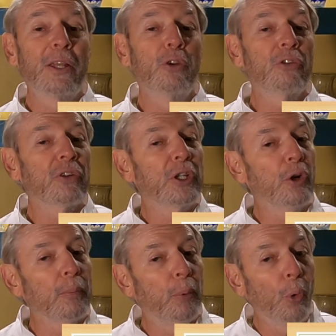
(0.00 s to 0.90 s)
And usually
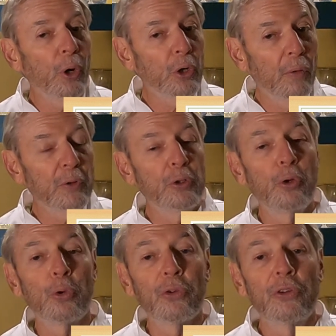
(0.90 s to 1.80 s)
you don't pour it over the
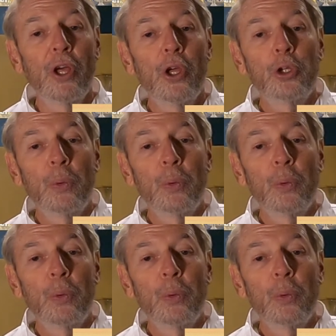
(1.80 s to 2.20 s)
noodles.